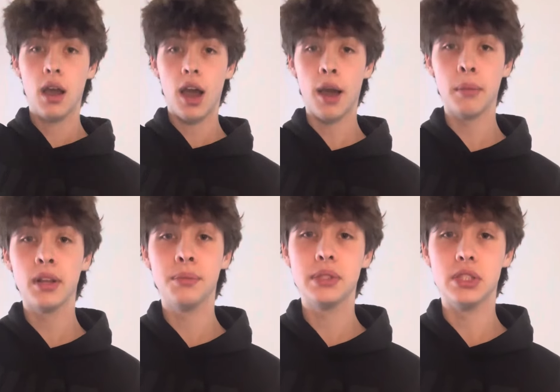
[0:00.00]
Hi, my
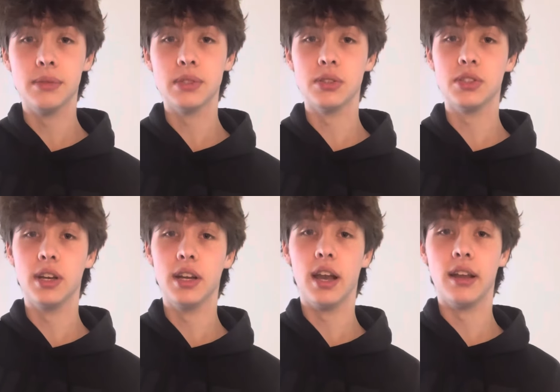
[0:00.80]
name is James
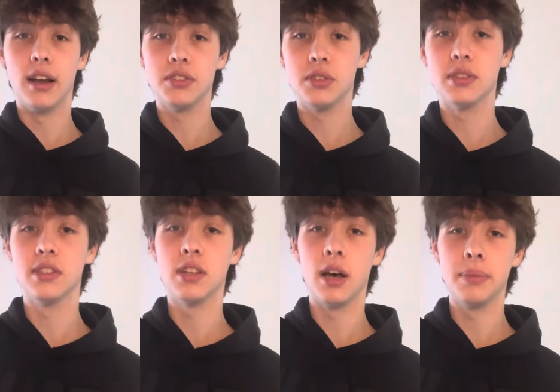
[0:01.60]
O'Shea, and I chose the
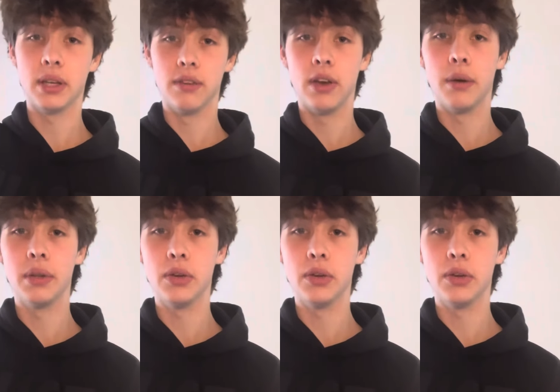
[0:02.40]
topic of how many